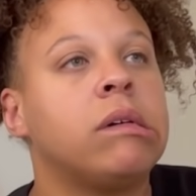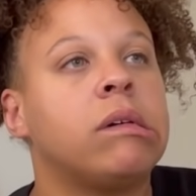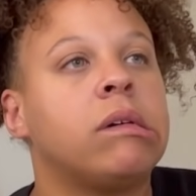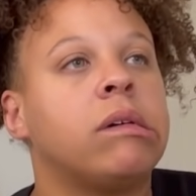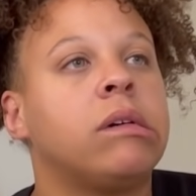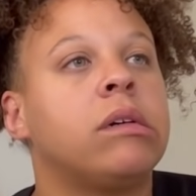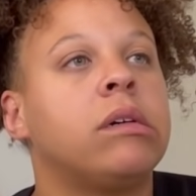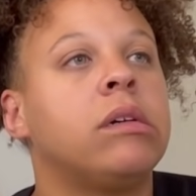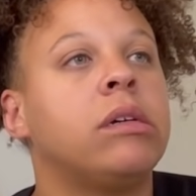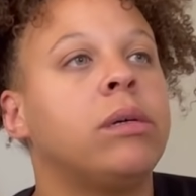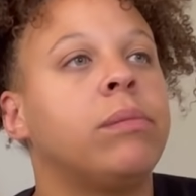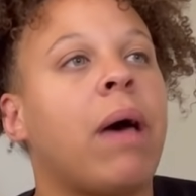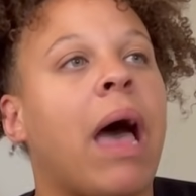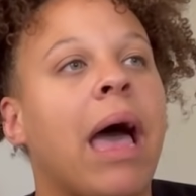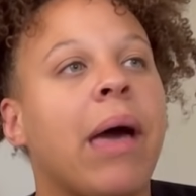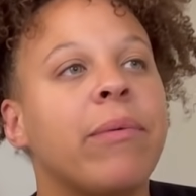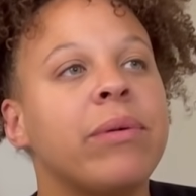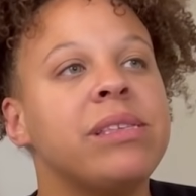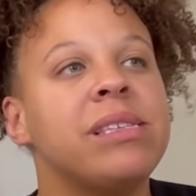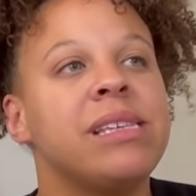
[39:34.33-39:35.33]
Um,
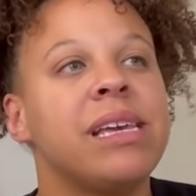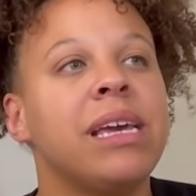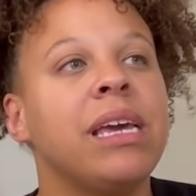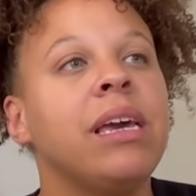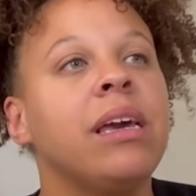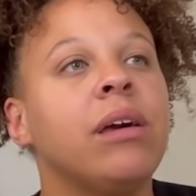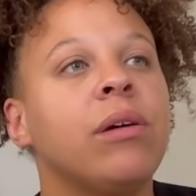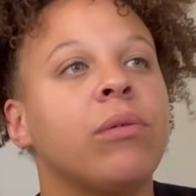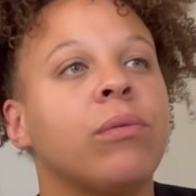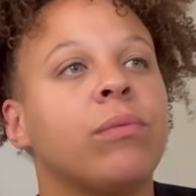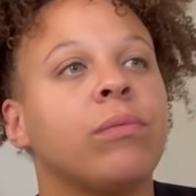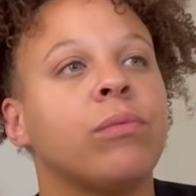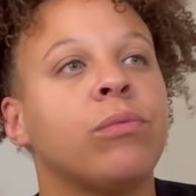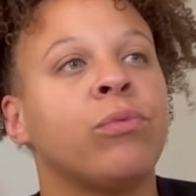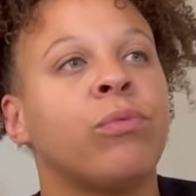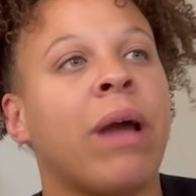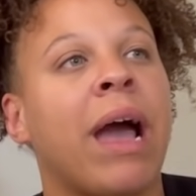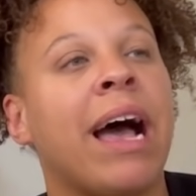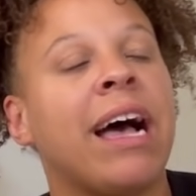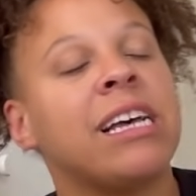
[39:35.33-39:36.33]
I would say
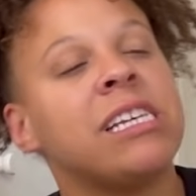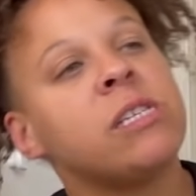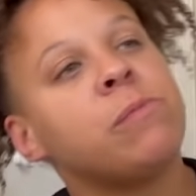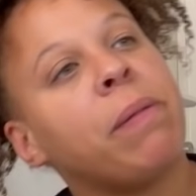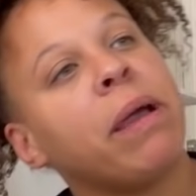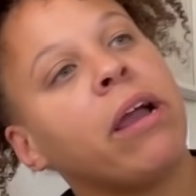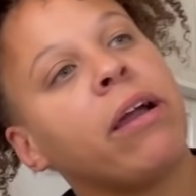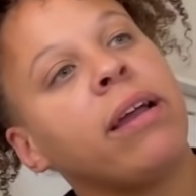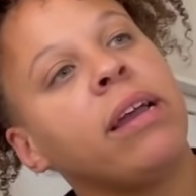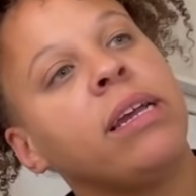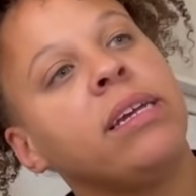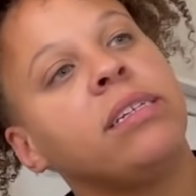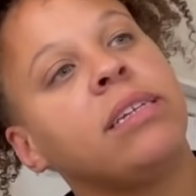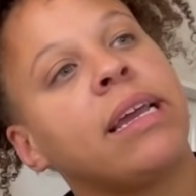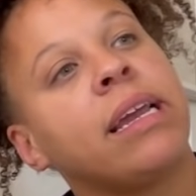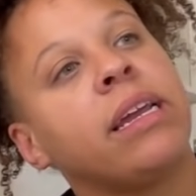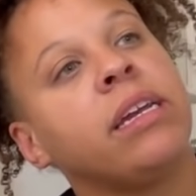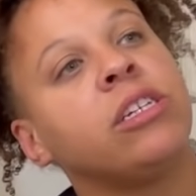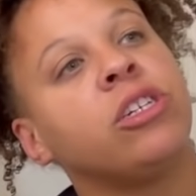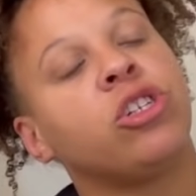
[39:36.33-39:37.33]
raspberry
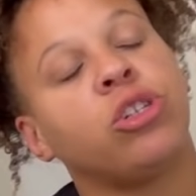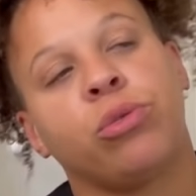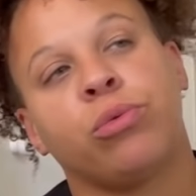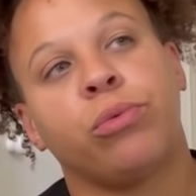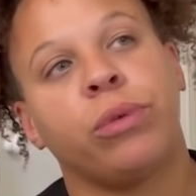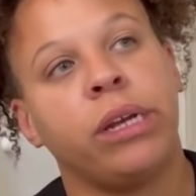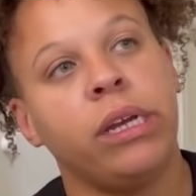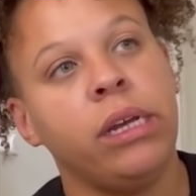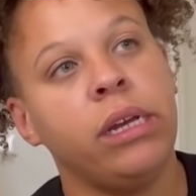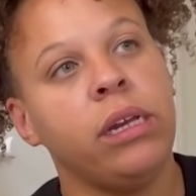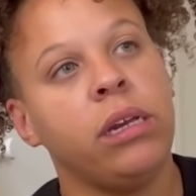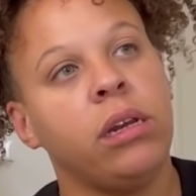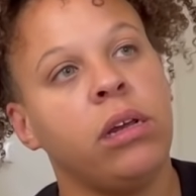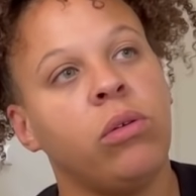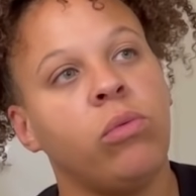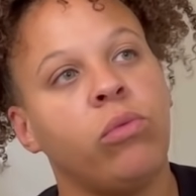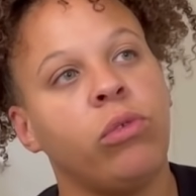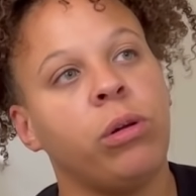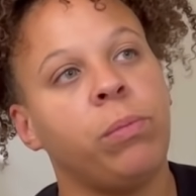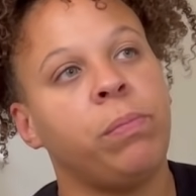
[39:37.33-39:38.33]
tangerine
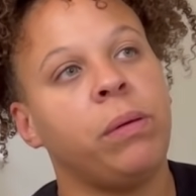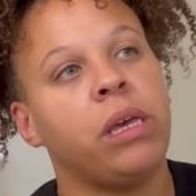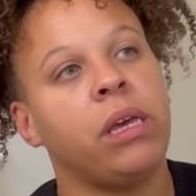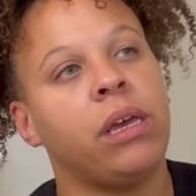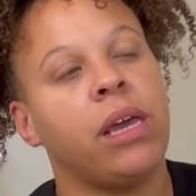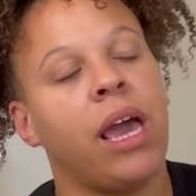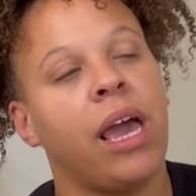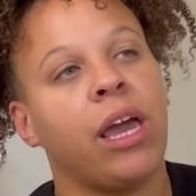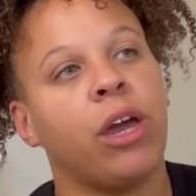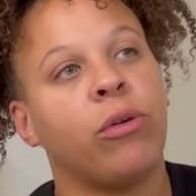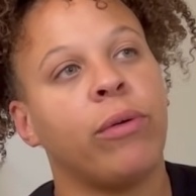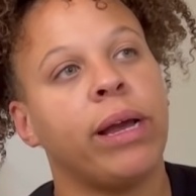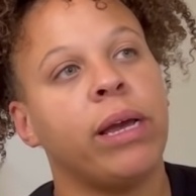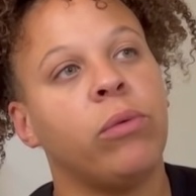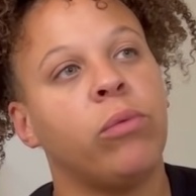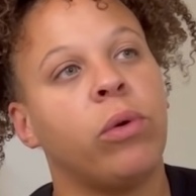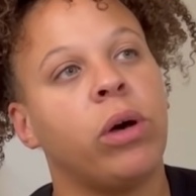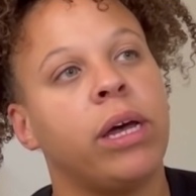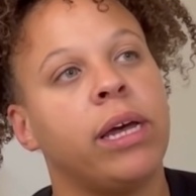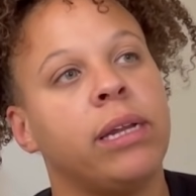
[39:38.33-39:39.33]
would be a
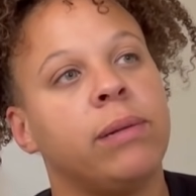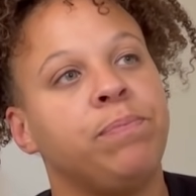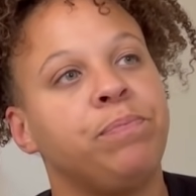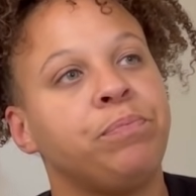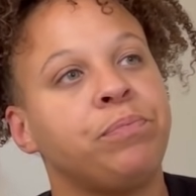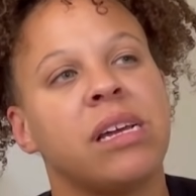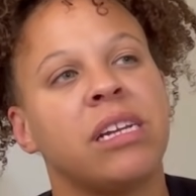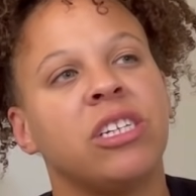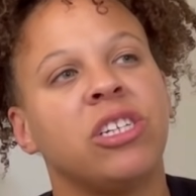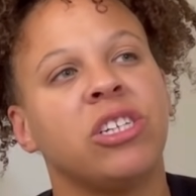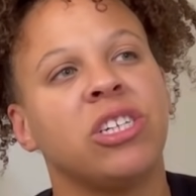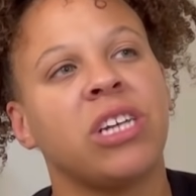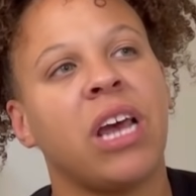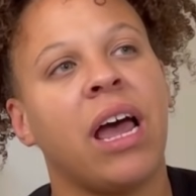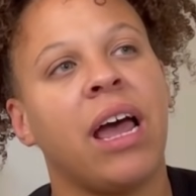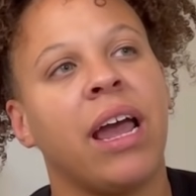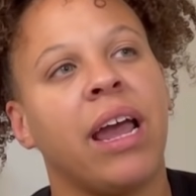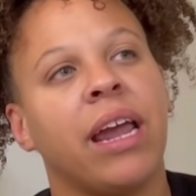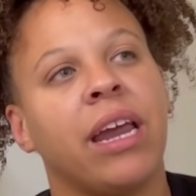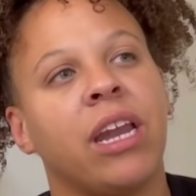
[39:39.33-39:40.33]
great one.
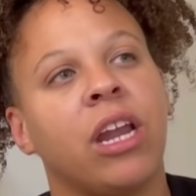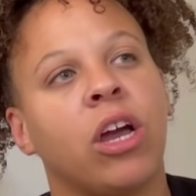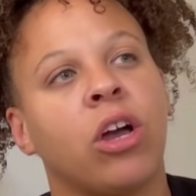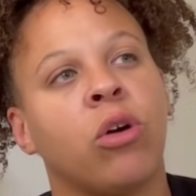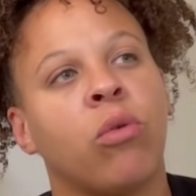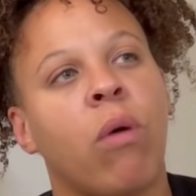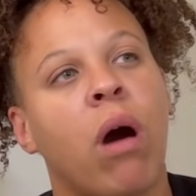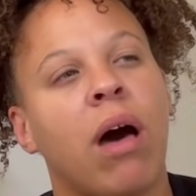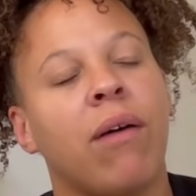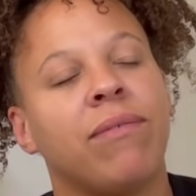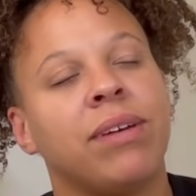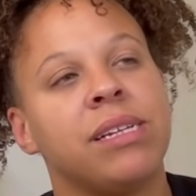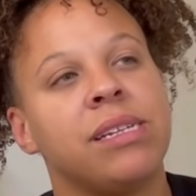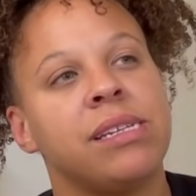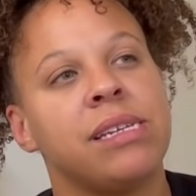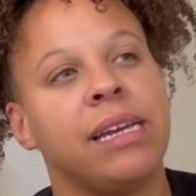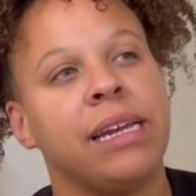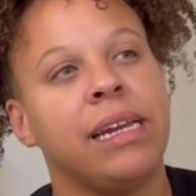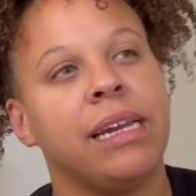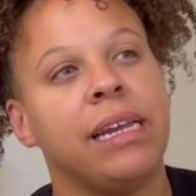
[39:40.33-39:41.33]
Sunshine
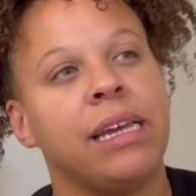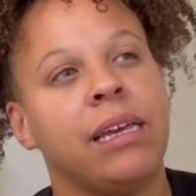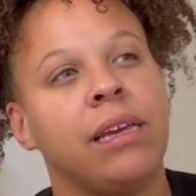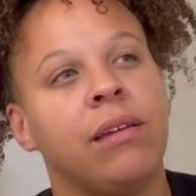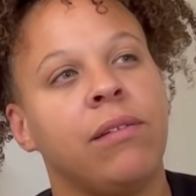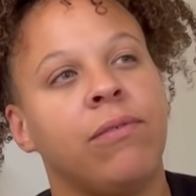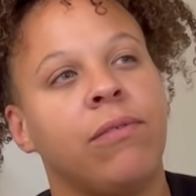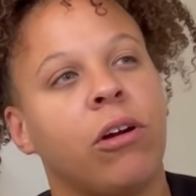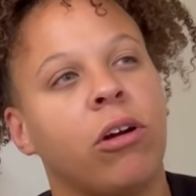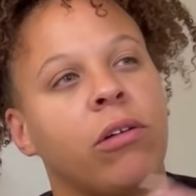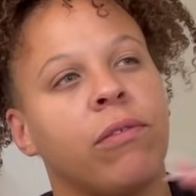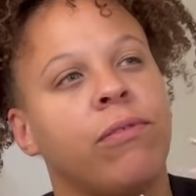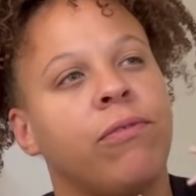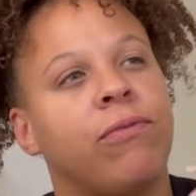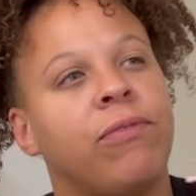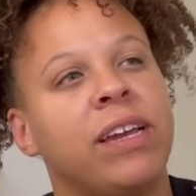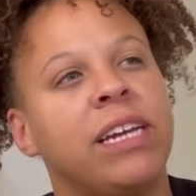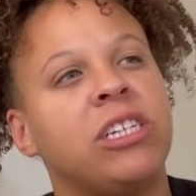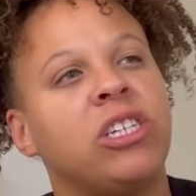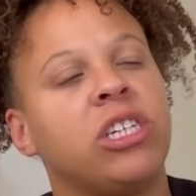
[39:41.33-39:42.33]
guavatini or
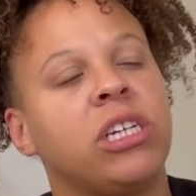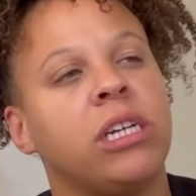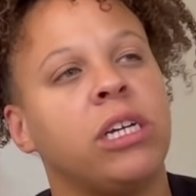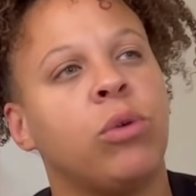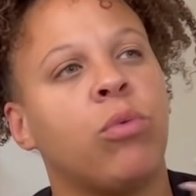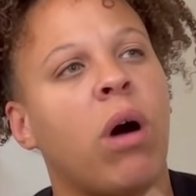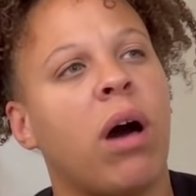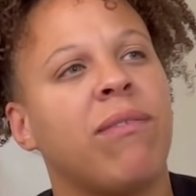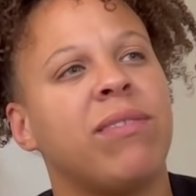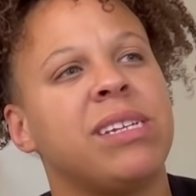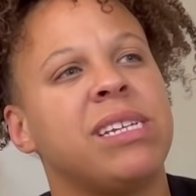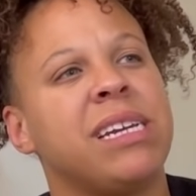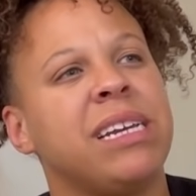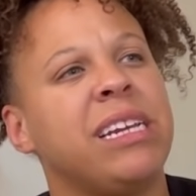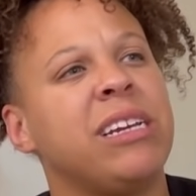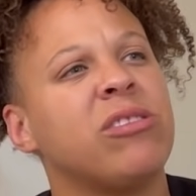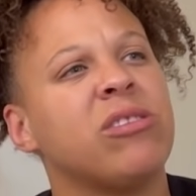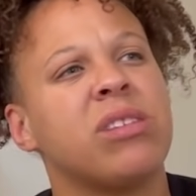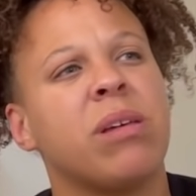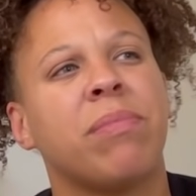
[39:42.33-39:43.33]
Fiji
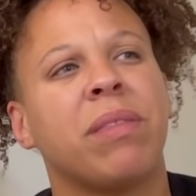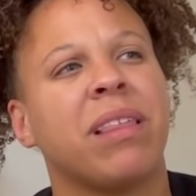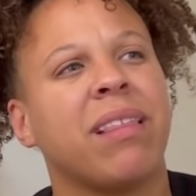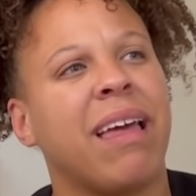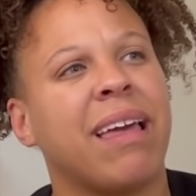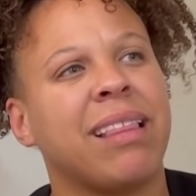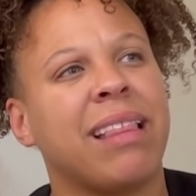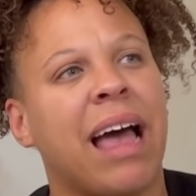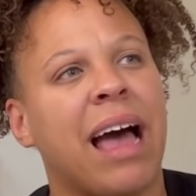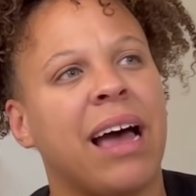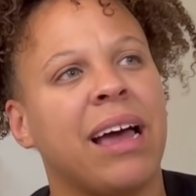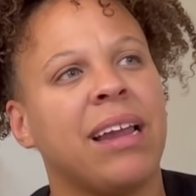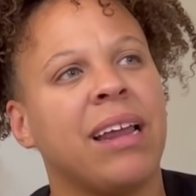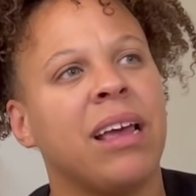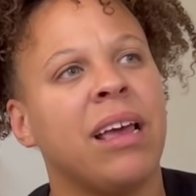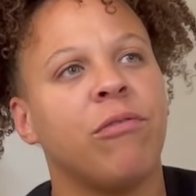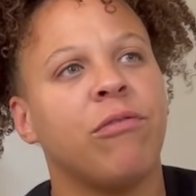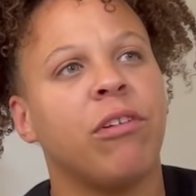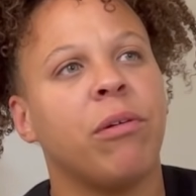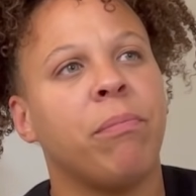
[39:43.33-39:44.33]
guavatini or something like that
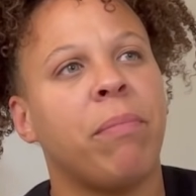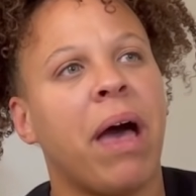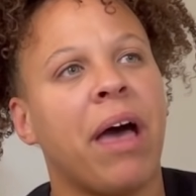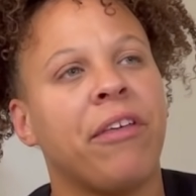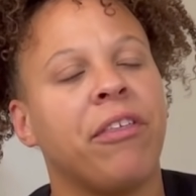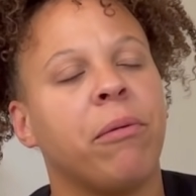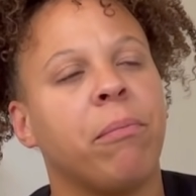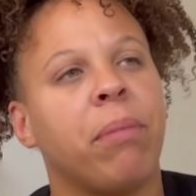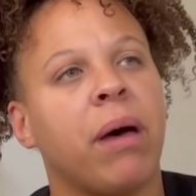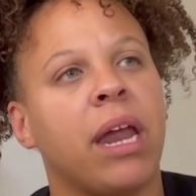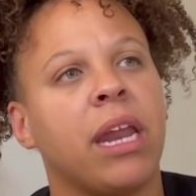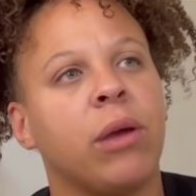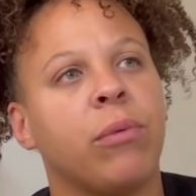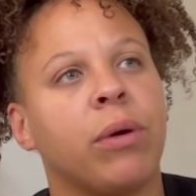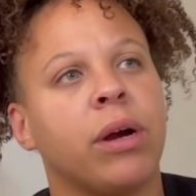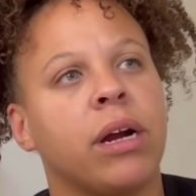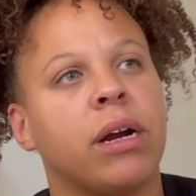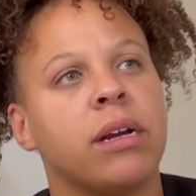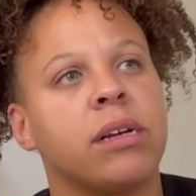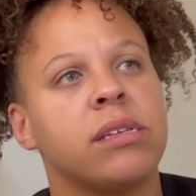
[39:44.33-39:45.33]
from Bath and Body
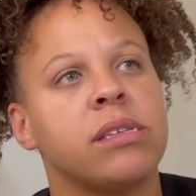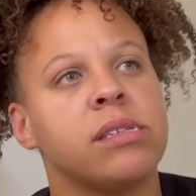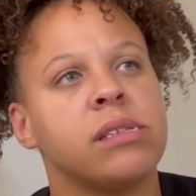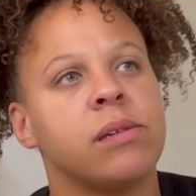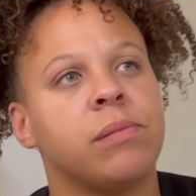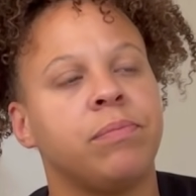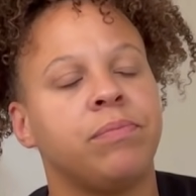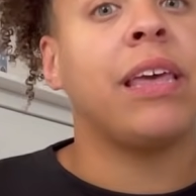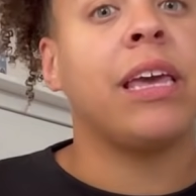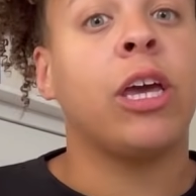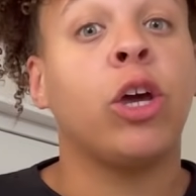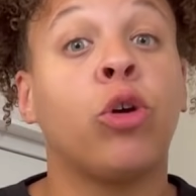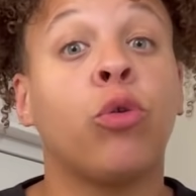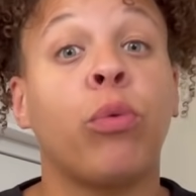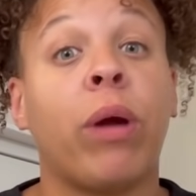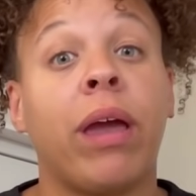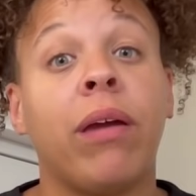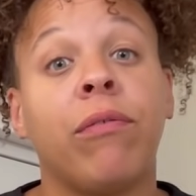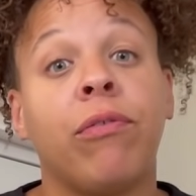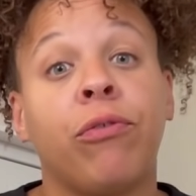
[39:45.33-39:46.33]
Works. The
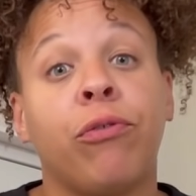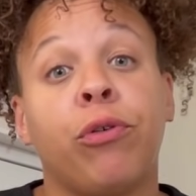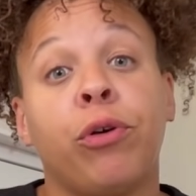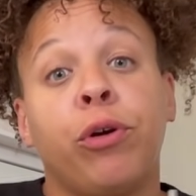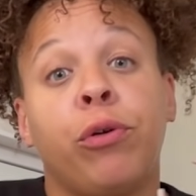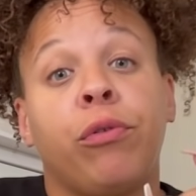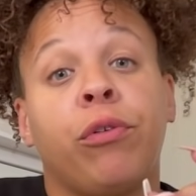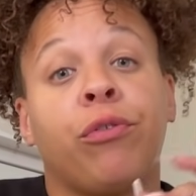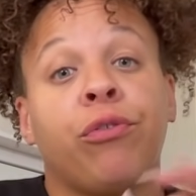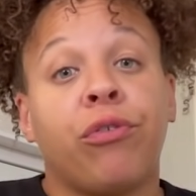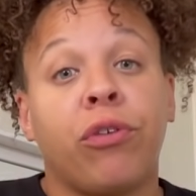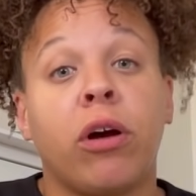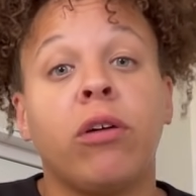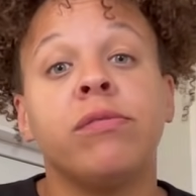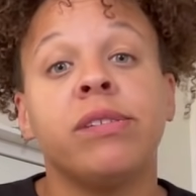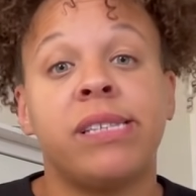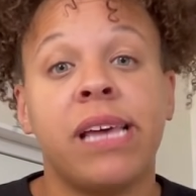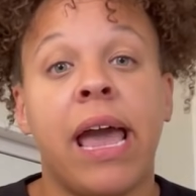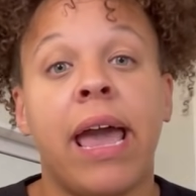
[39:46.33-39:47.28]
grapefruit froze